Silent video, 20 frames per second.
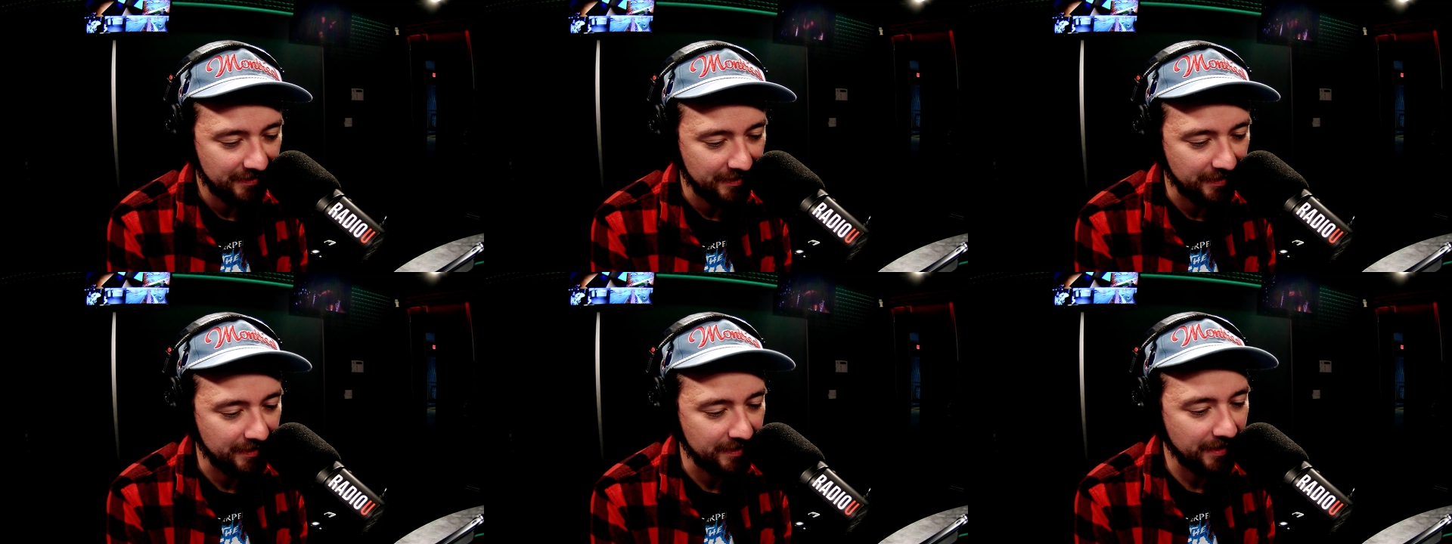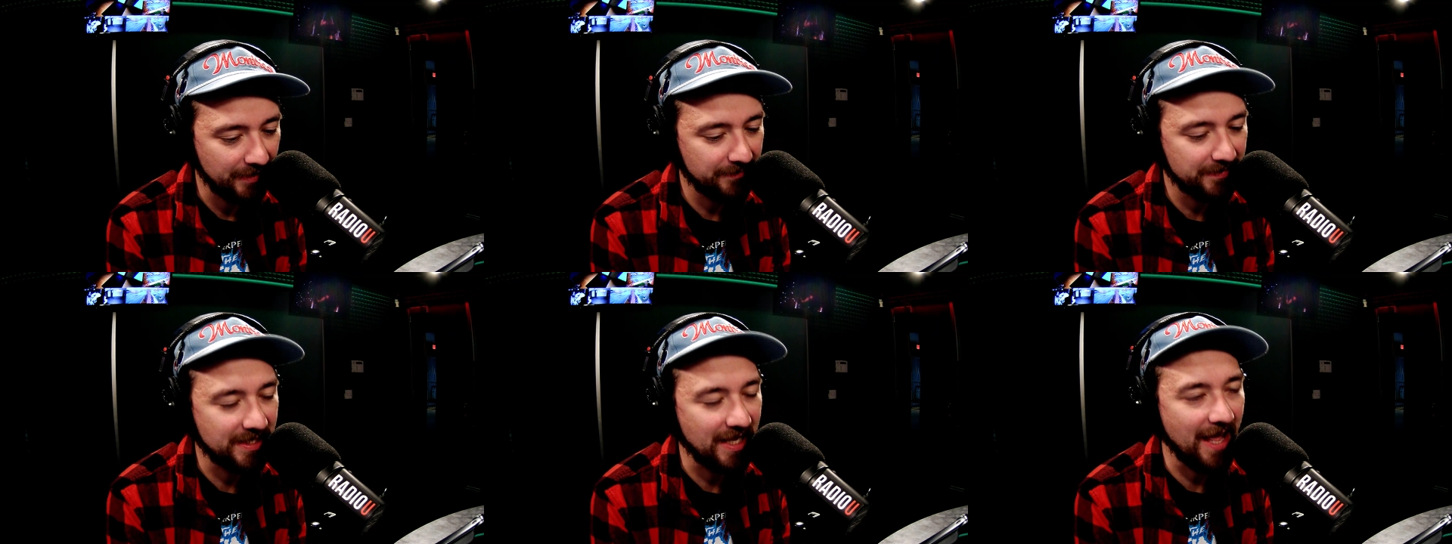she
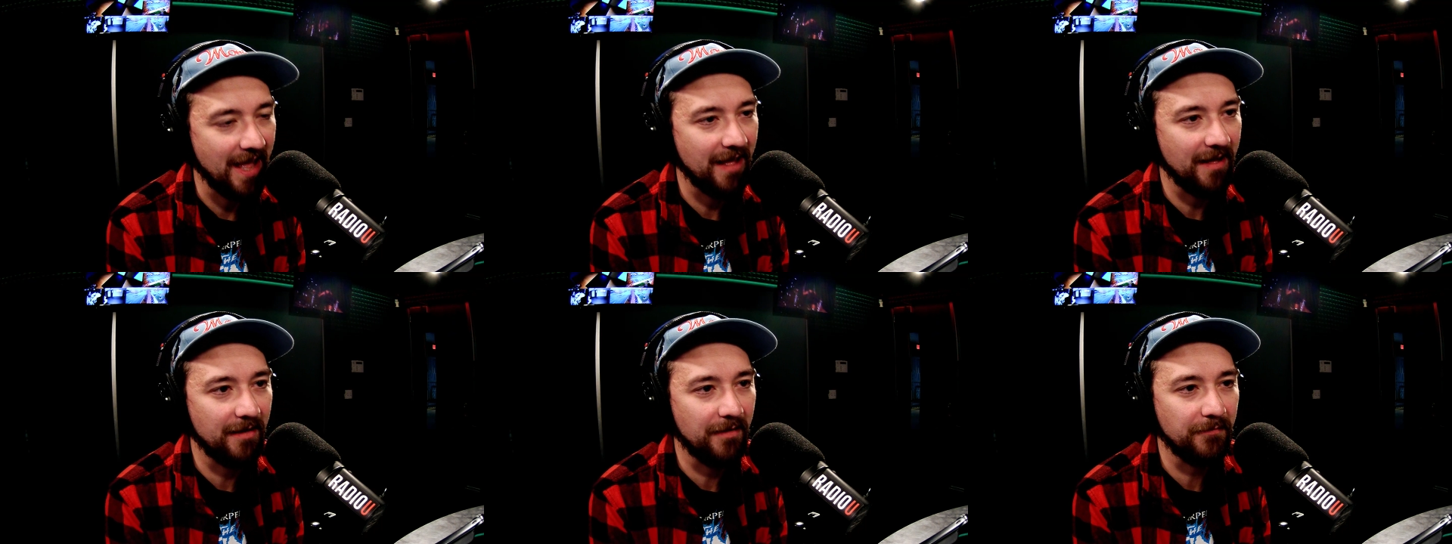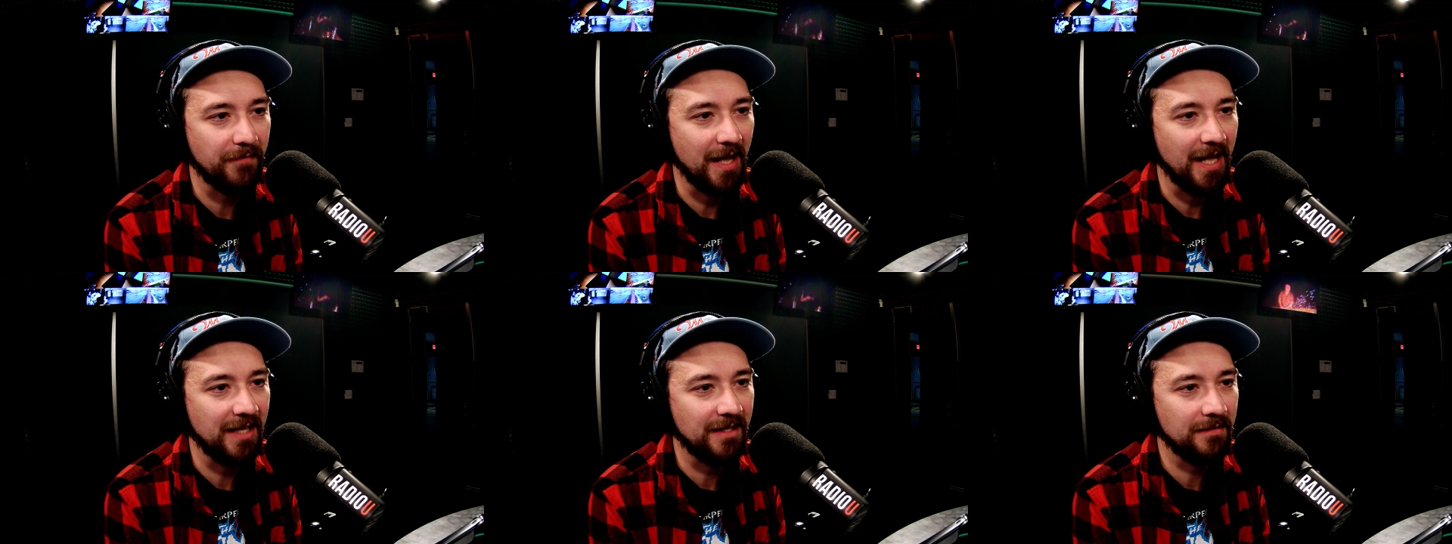seems to
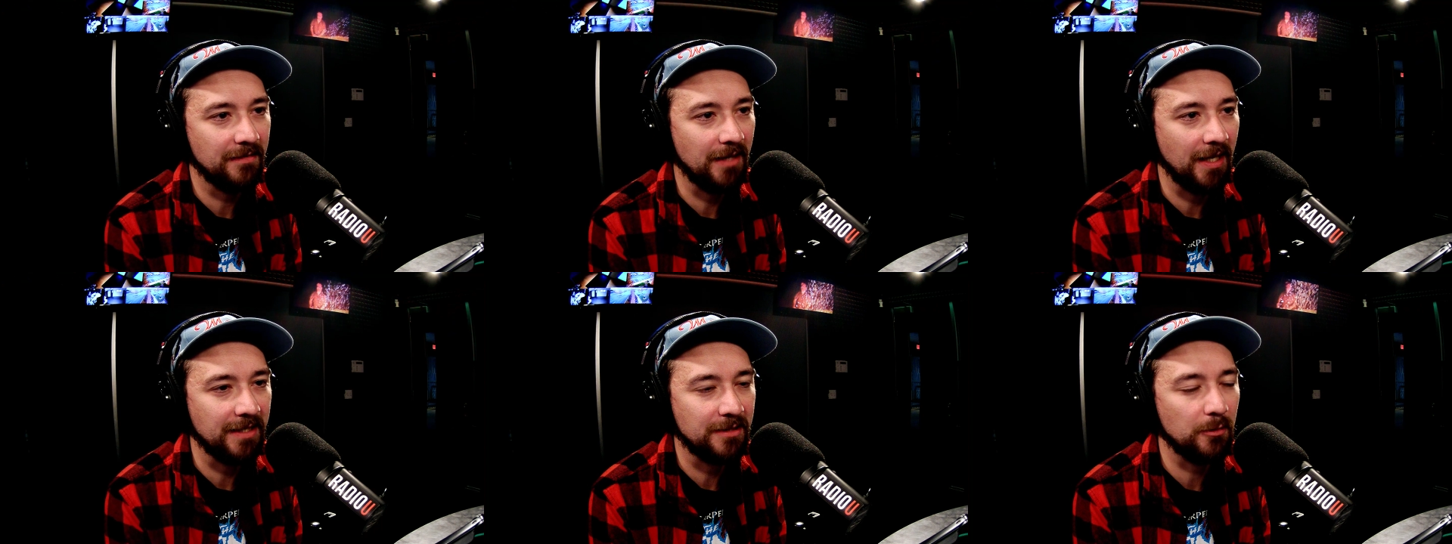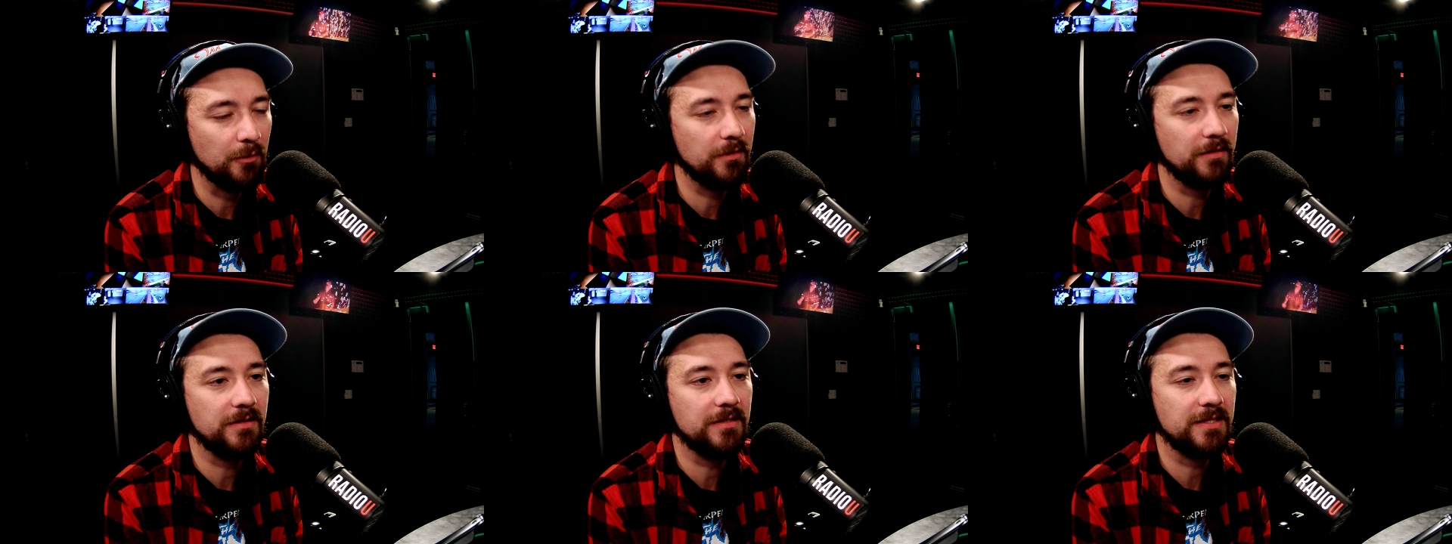have. I
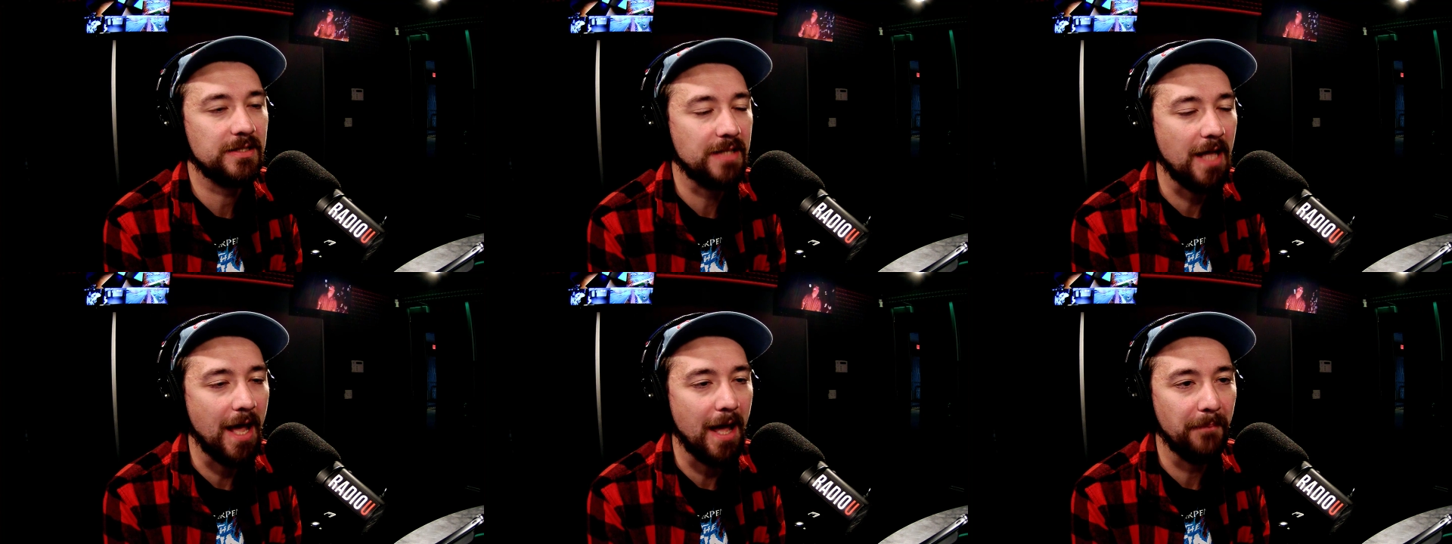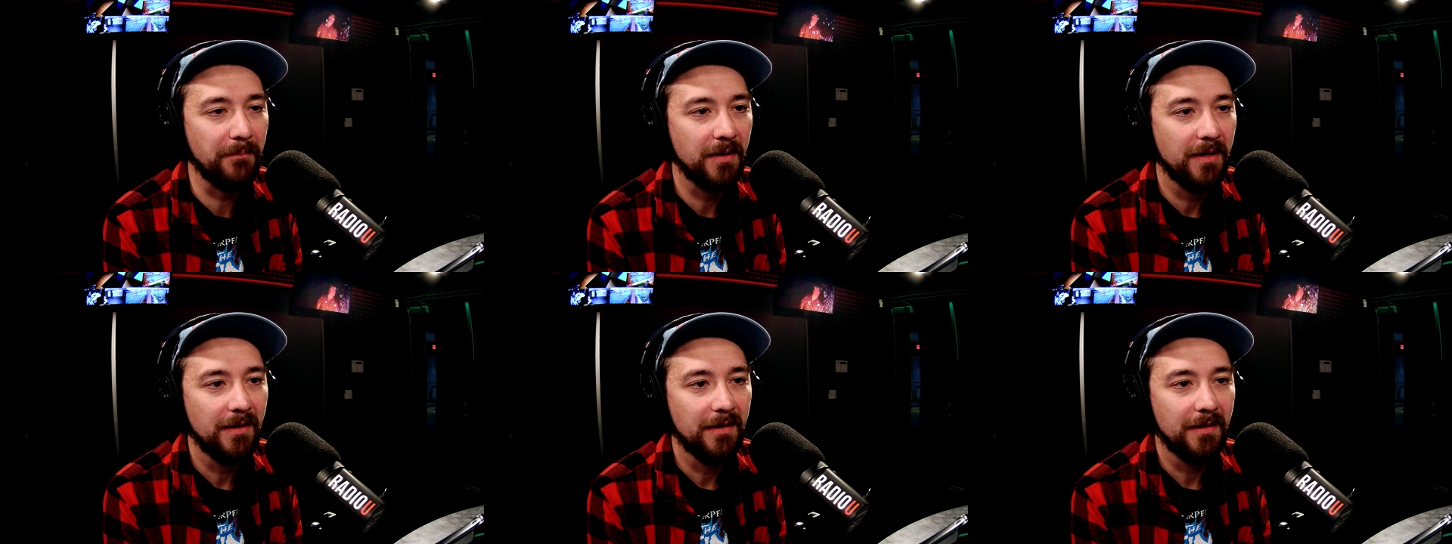told her to
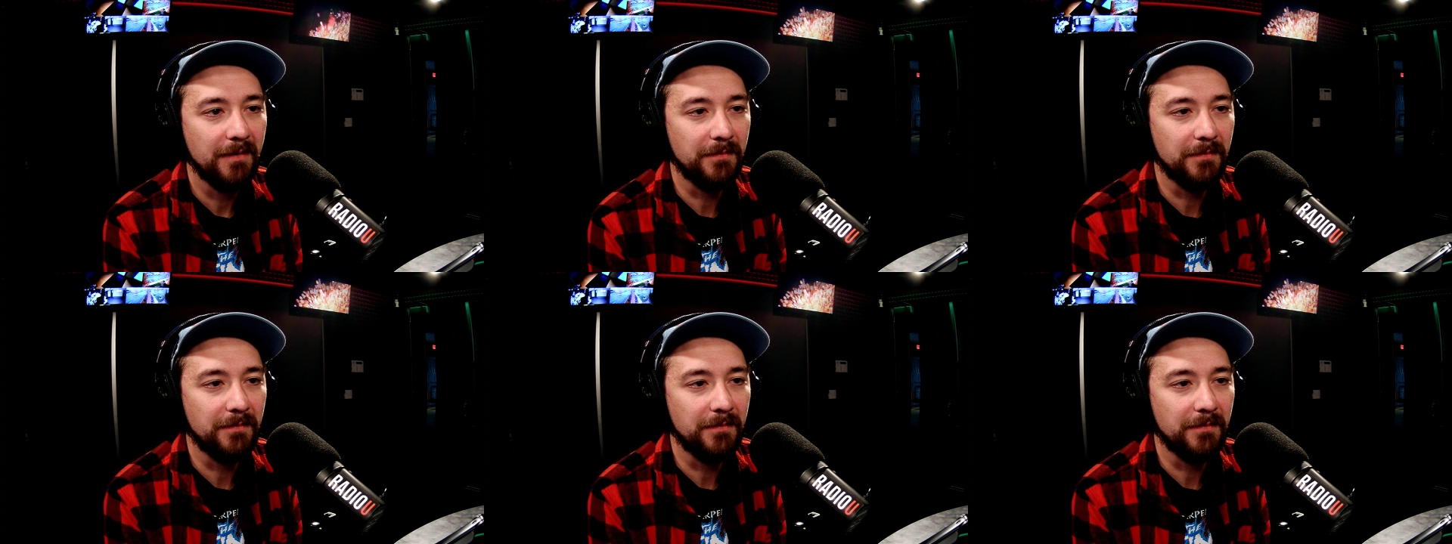stop